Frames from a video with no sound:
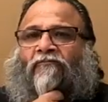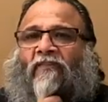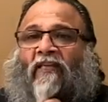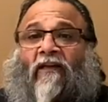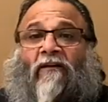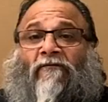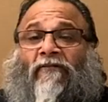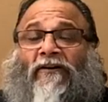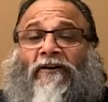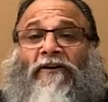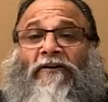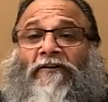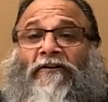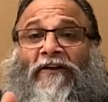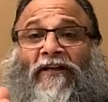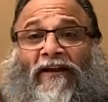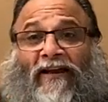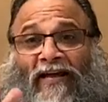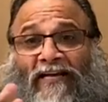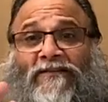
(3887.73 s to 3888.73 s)
Even in
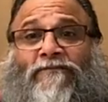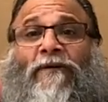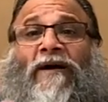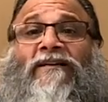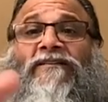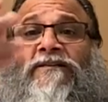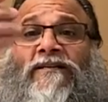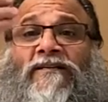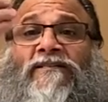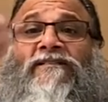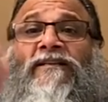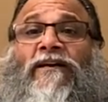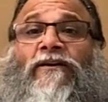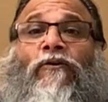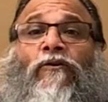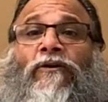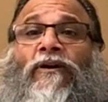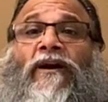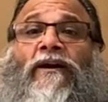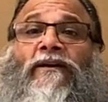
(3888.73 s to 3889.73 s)
realized masters, they
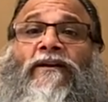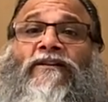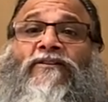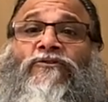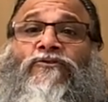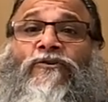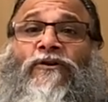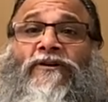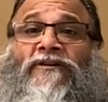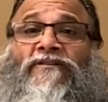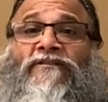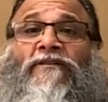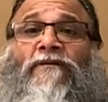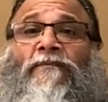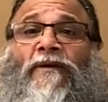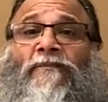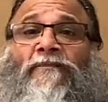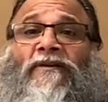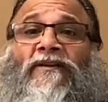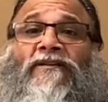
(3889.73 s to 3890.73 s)
don't get destroyed, the
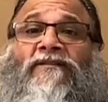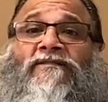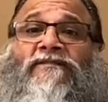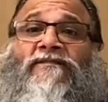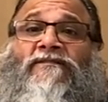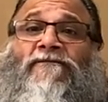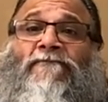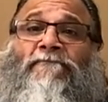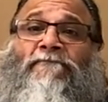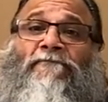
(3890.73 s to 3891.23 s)
memories.